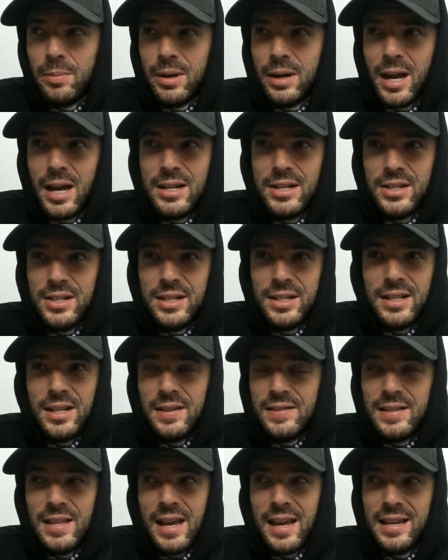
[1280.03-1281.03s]
but I just
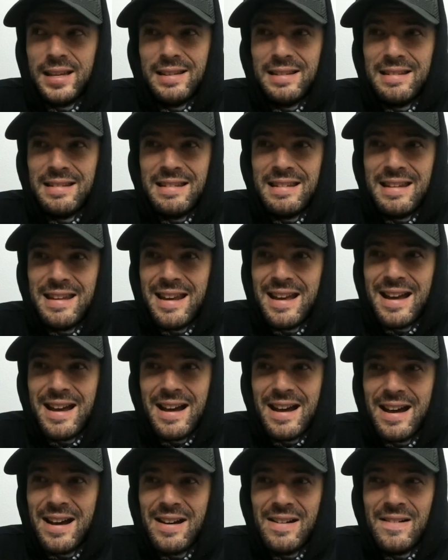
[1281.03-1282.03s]
was like,
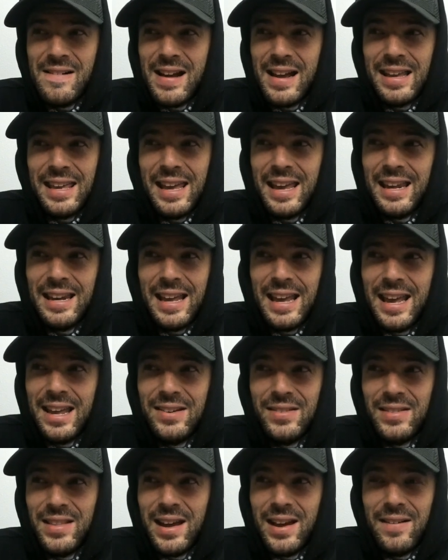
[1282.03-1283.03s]
no, I can't
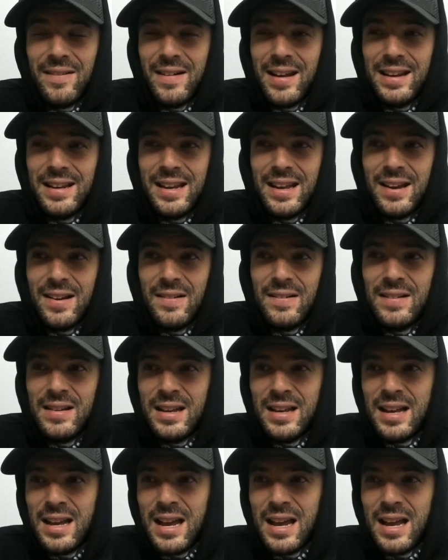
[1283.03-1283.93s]
handle that right now.